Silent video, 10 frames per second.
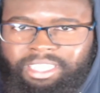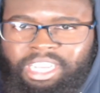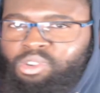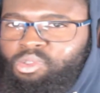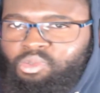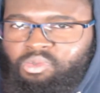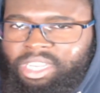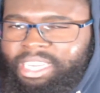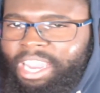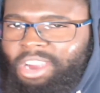because like who
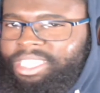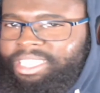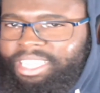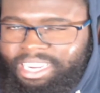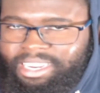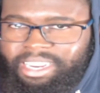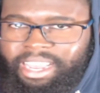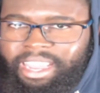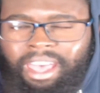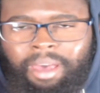really cares at the end of the
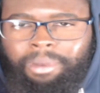day?